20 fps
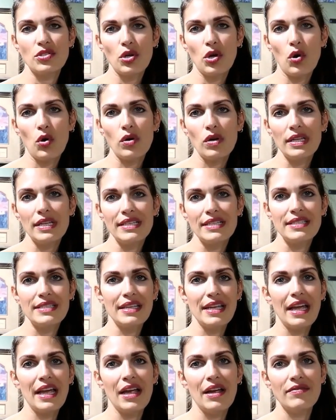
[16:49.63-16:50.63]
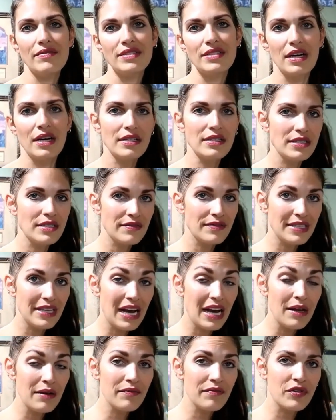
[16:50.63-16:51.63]
totally saved tons of
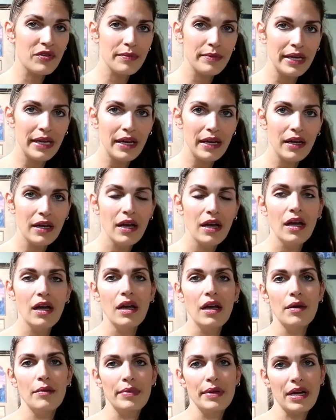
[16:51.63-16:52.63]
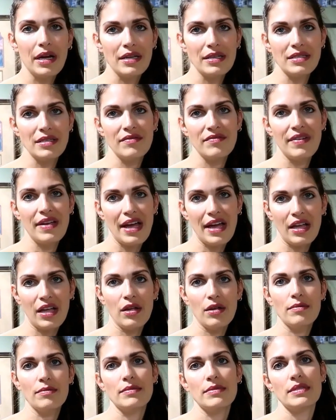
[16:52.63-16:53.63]
time for me because it
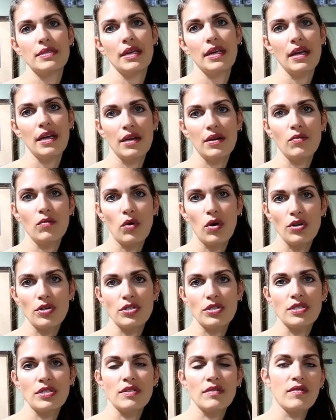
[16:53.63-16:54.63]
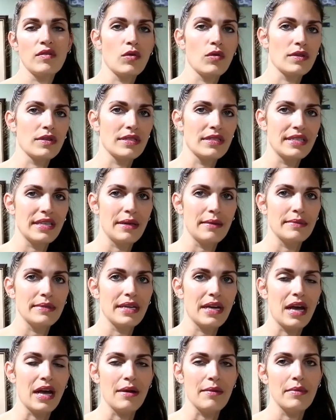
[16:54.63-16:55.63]
vacuums and washes the floor at the same
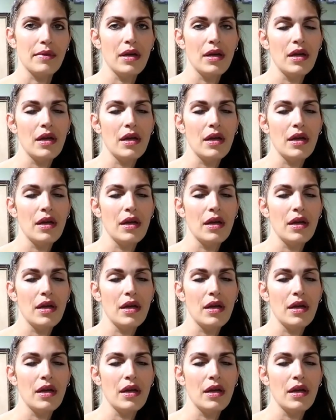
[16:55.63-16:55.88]
time.